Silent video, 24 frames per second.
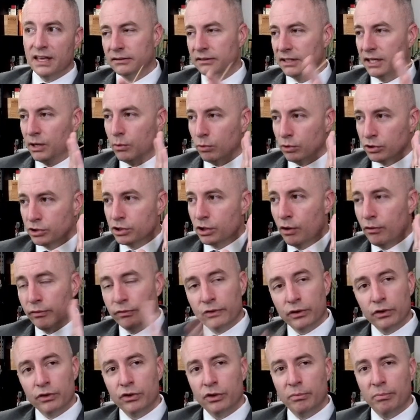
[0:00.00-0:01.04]
it will show
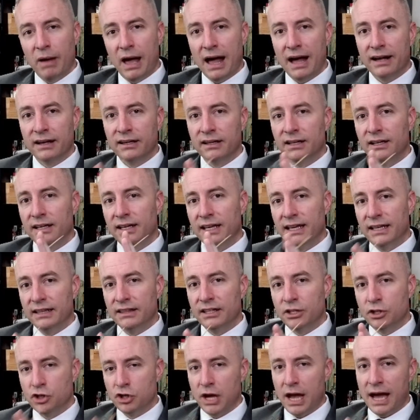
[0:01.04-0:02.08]
further back in
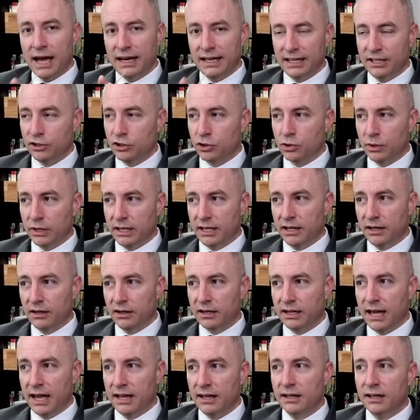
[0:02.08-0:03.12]
the chat history here,
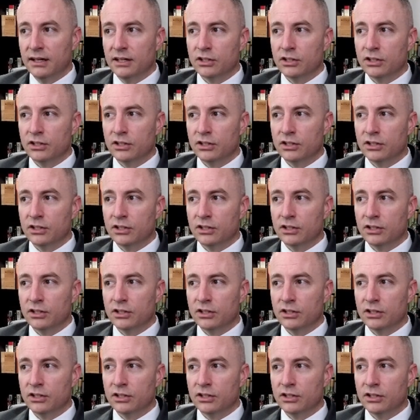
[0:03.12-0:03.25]
okay?